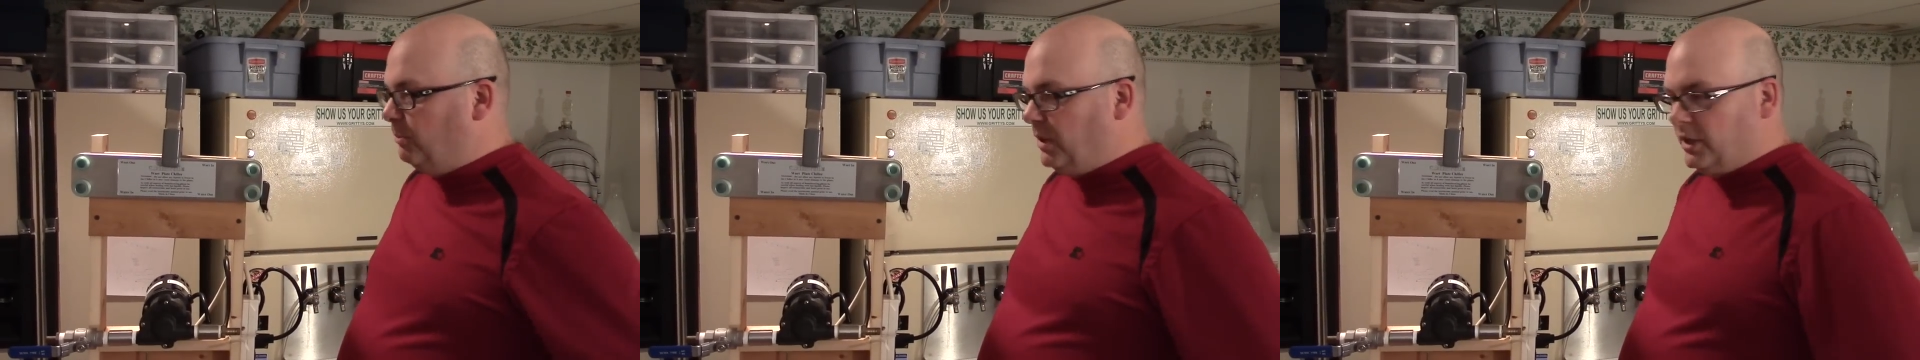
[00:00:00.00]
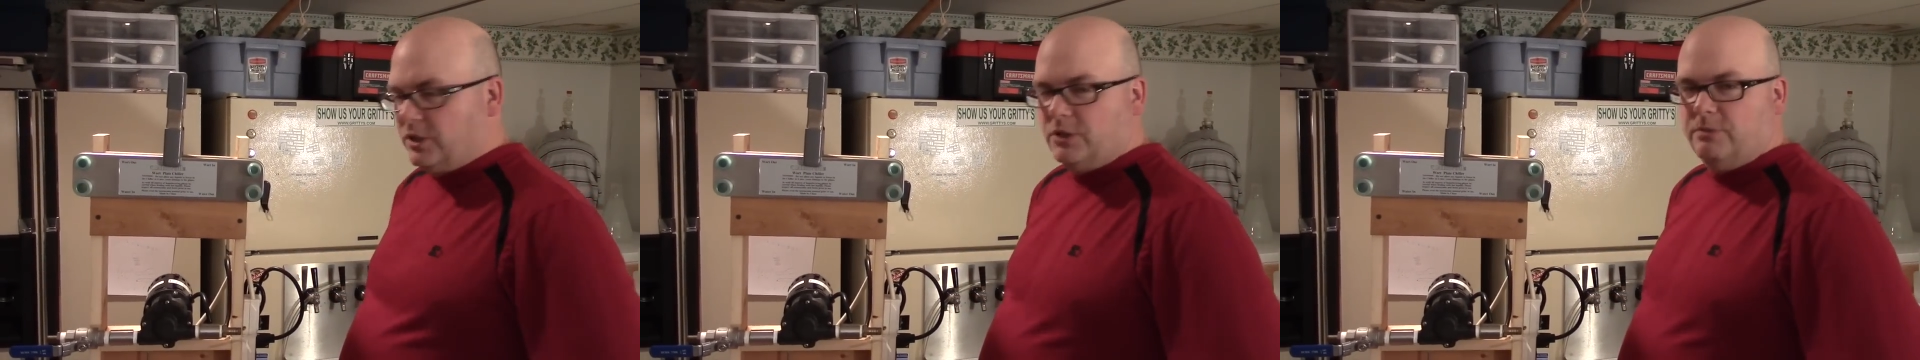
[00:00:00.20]

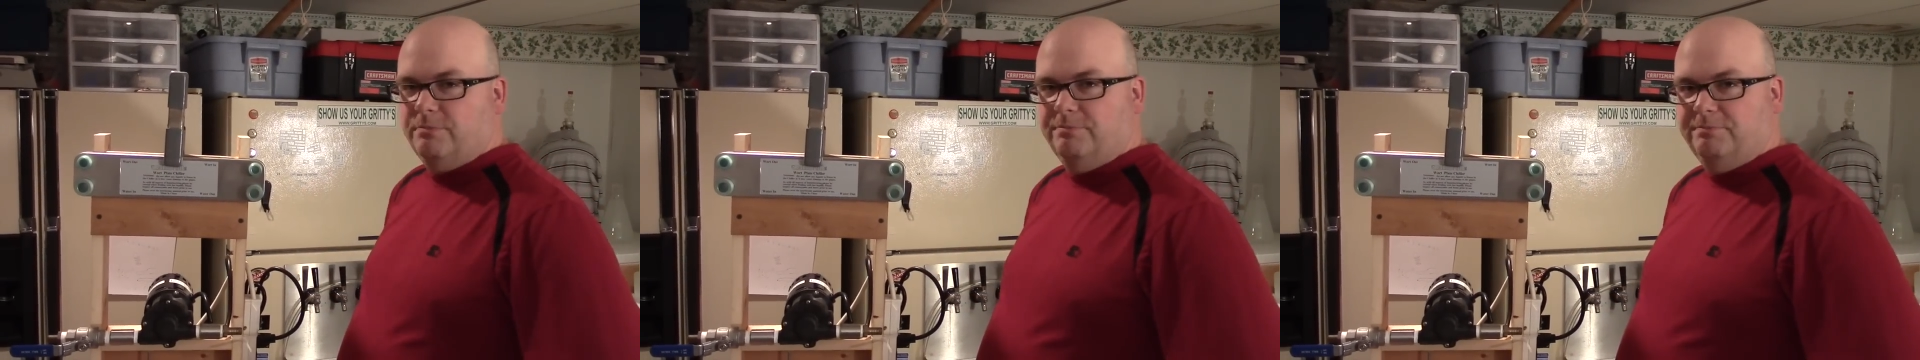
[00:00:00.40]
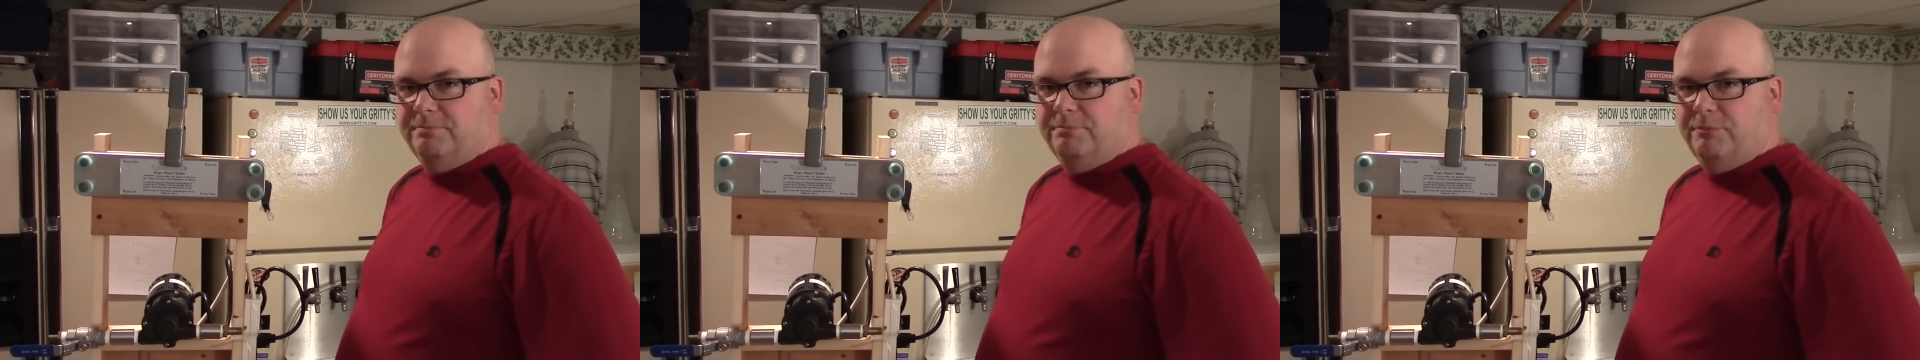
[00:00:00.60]
much
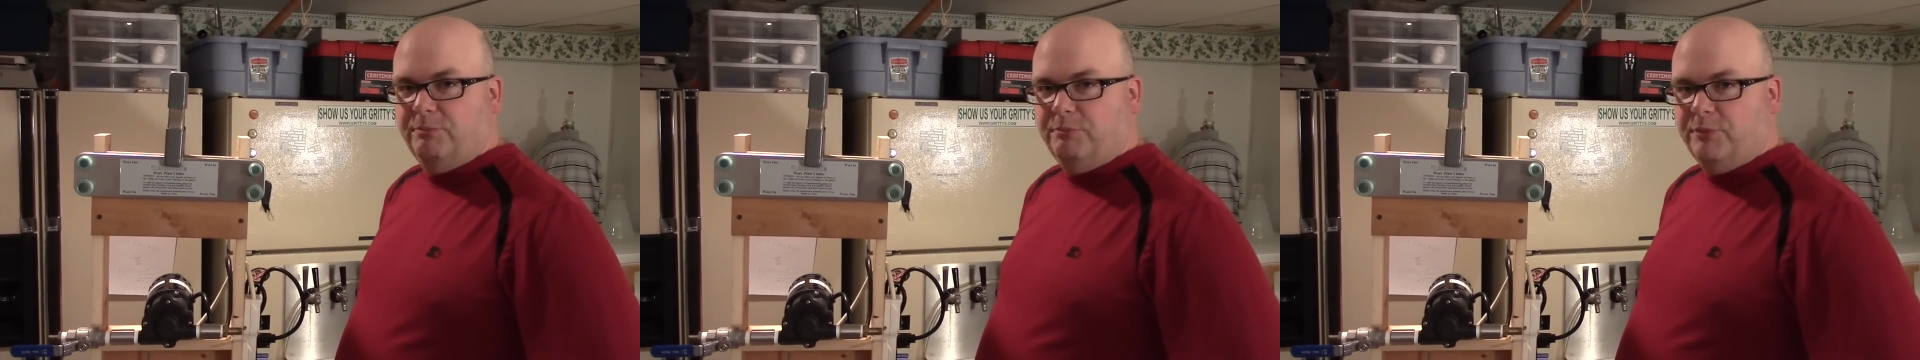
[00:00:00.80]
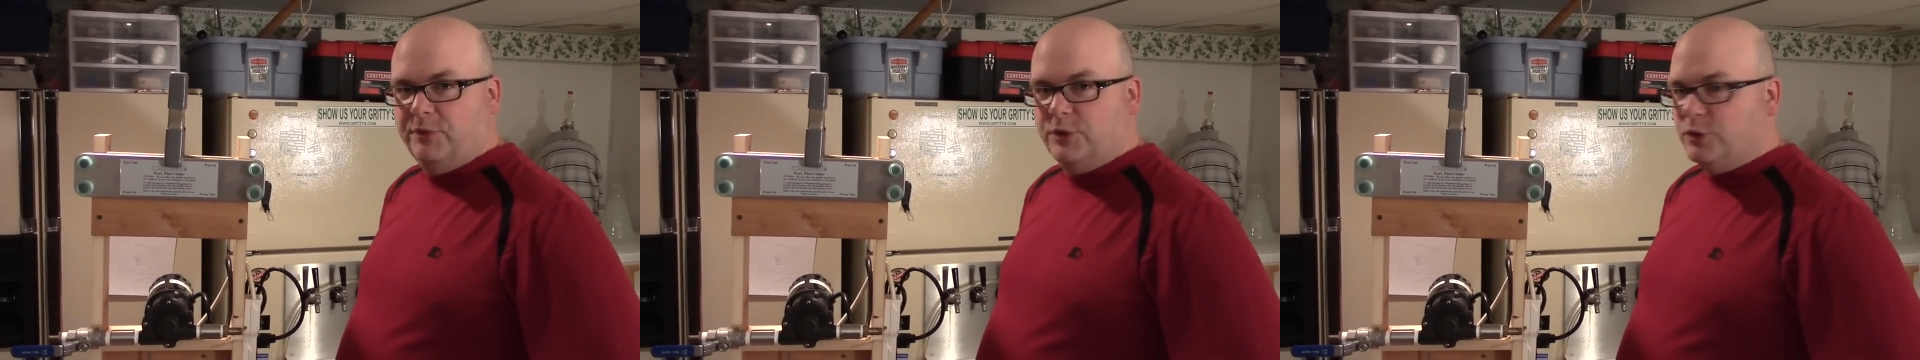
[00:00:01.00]

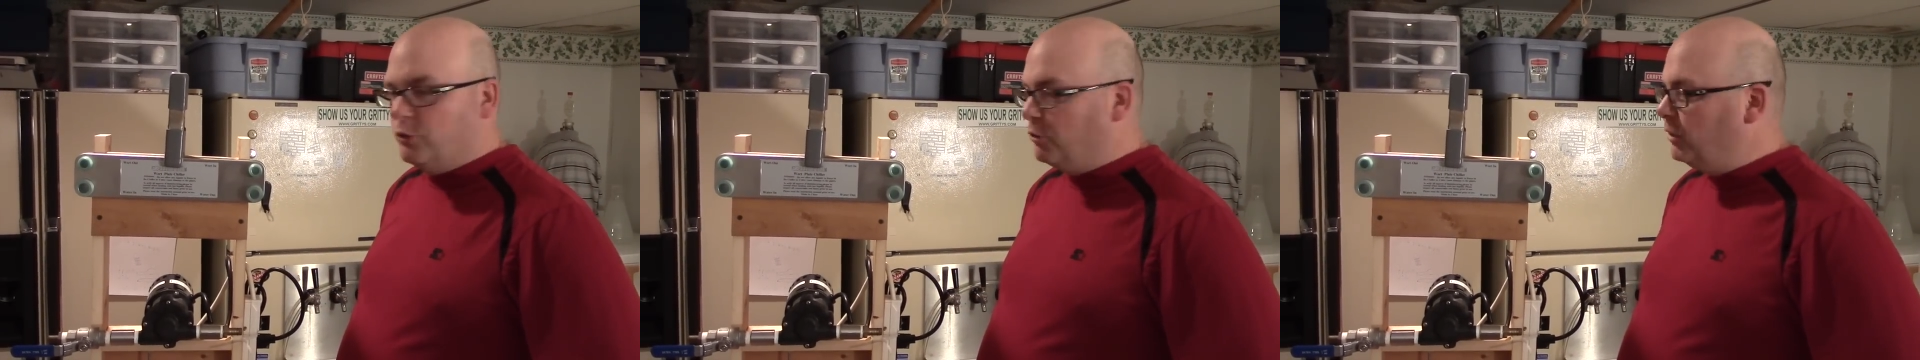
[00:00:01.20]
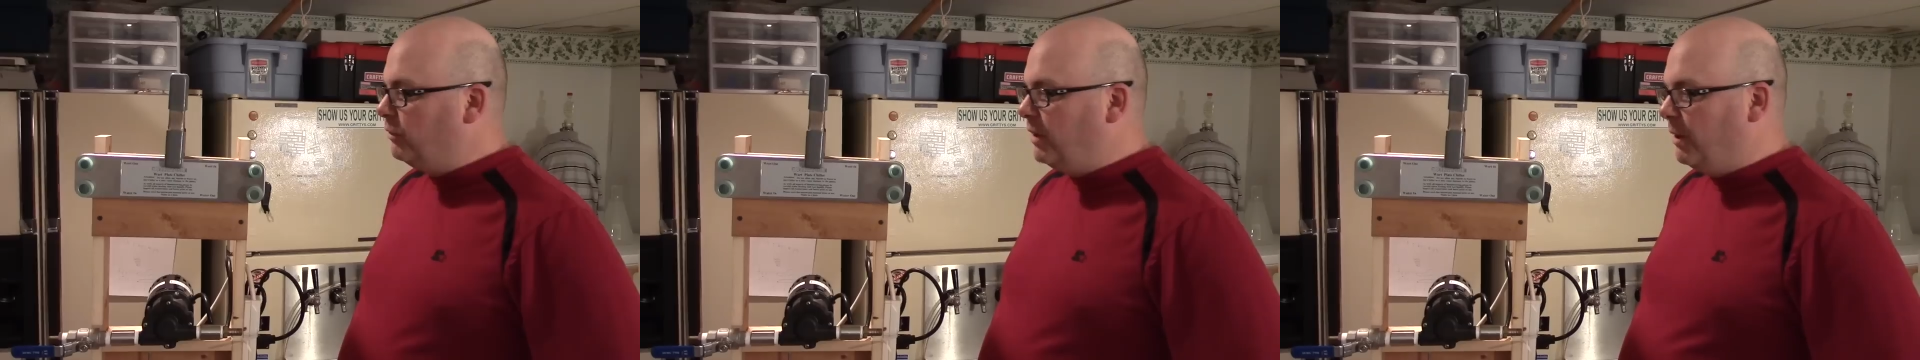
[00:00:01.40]

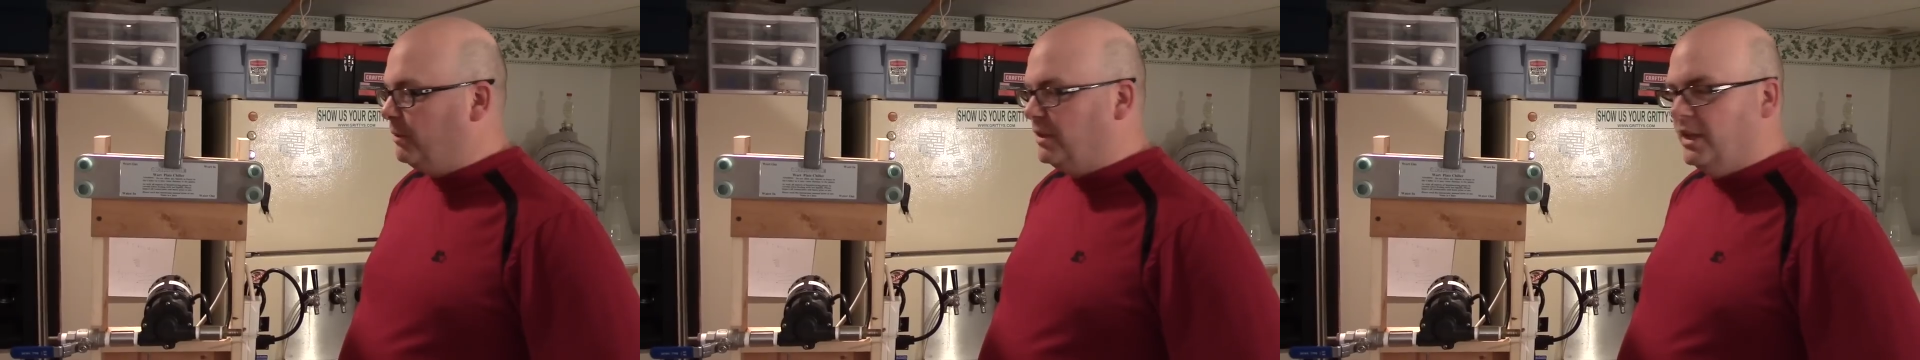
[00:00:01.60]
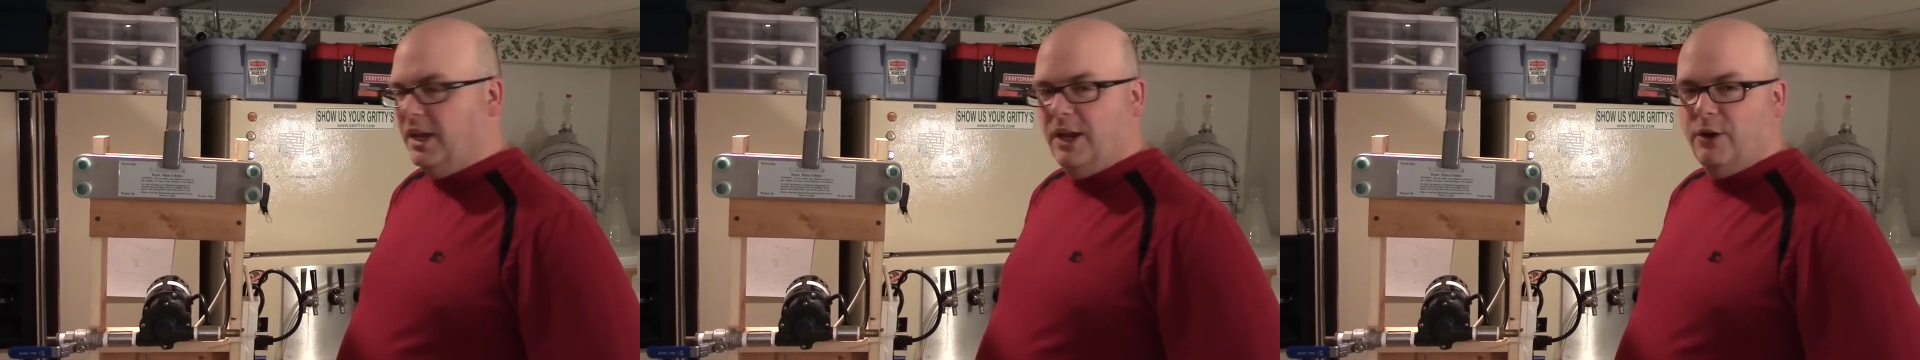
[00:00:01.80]
screwing around
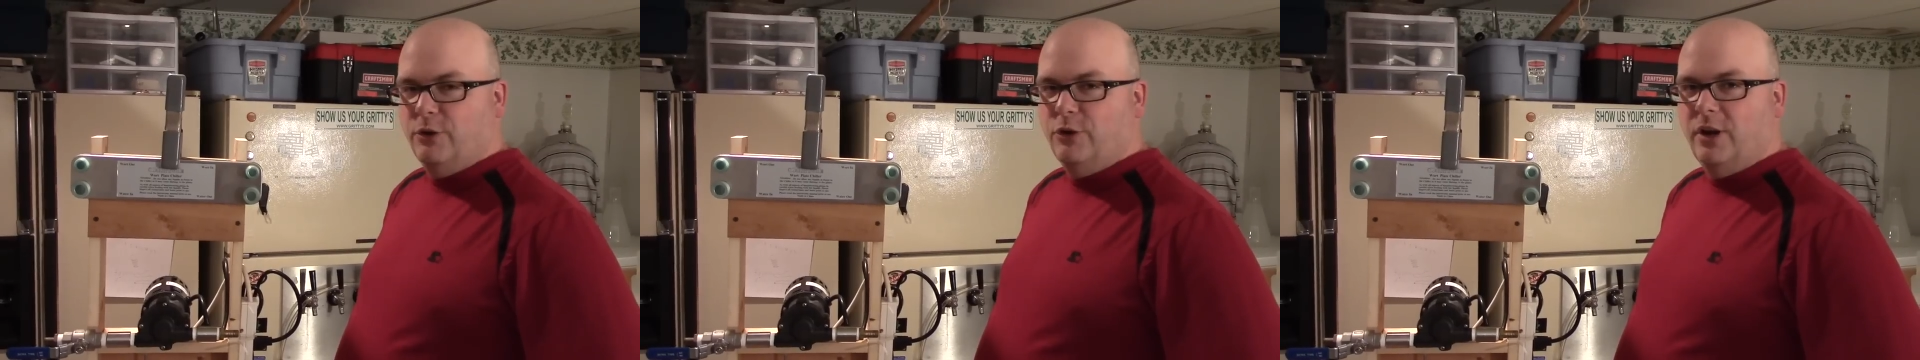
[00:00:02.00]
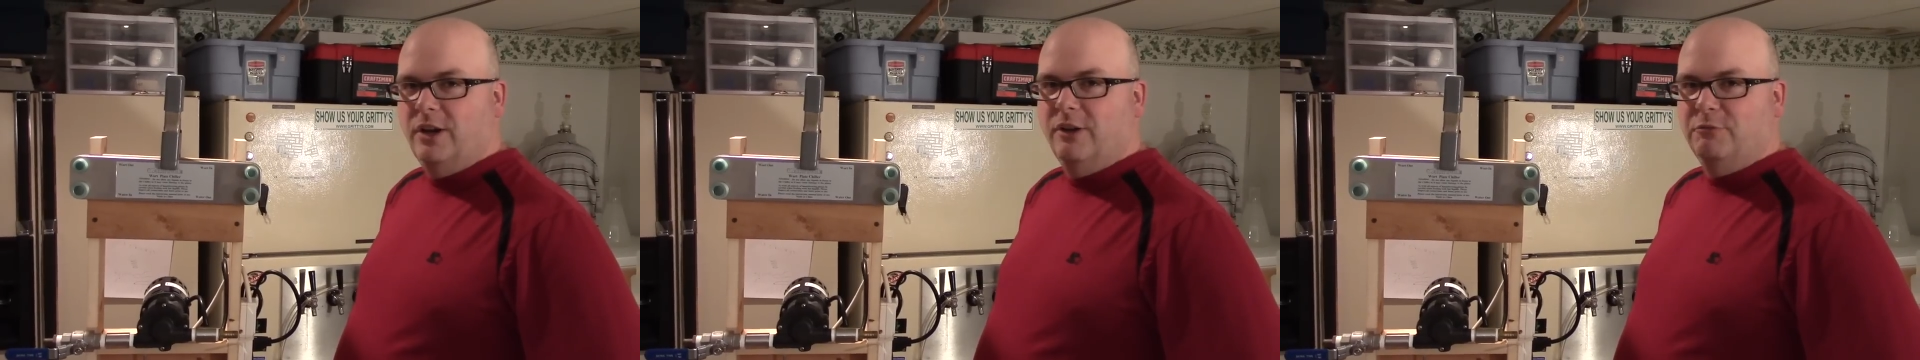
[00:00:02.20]
with gear
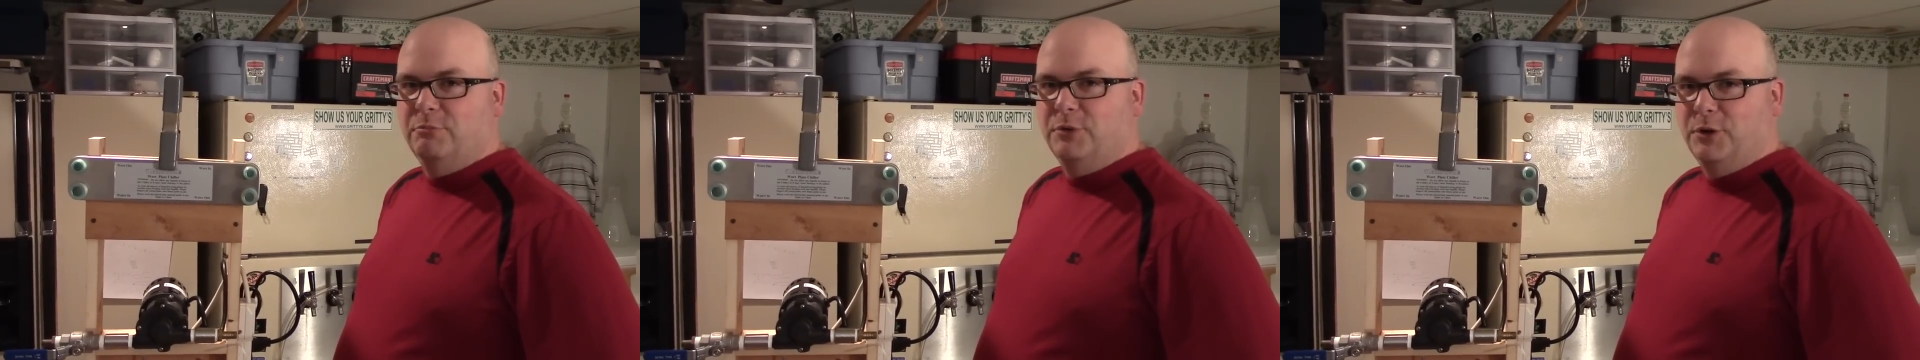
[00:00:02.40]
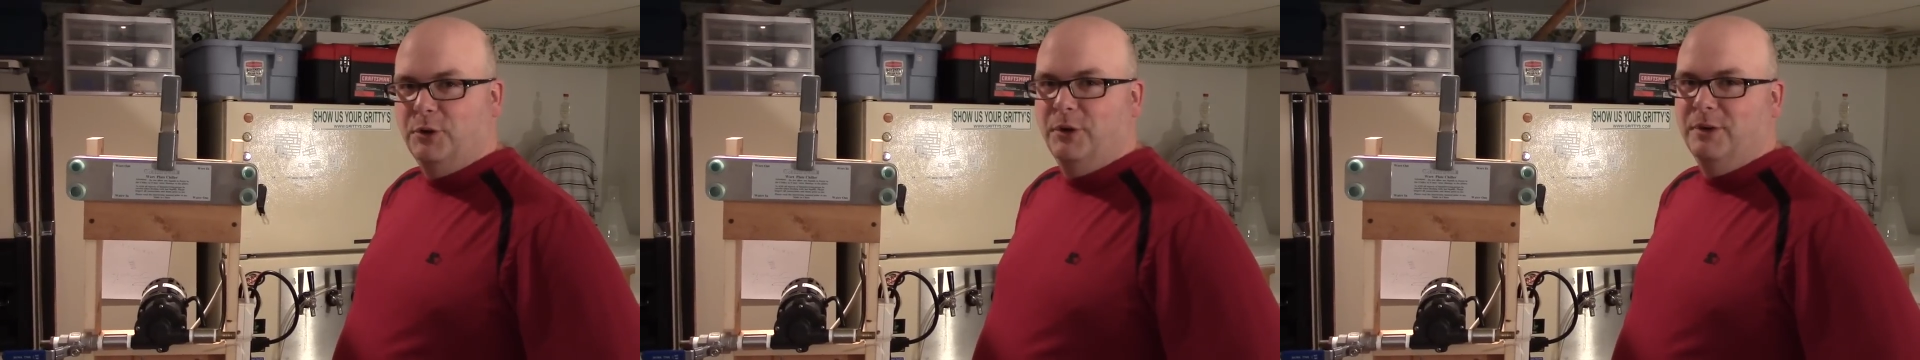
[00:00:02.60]
and not enough
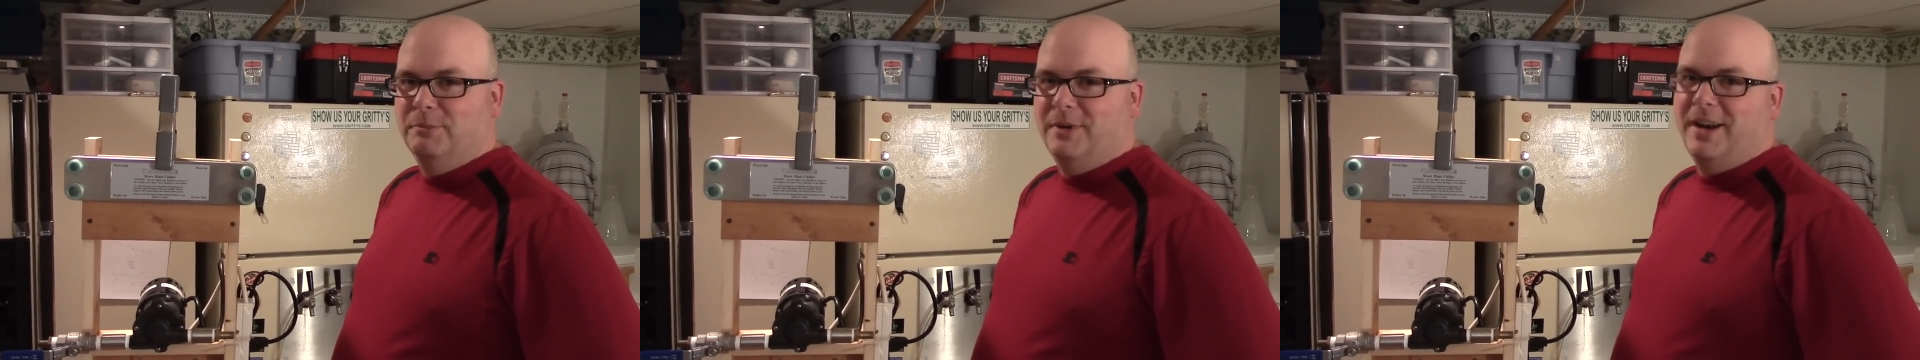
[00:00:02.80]
brewing.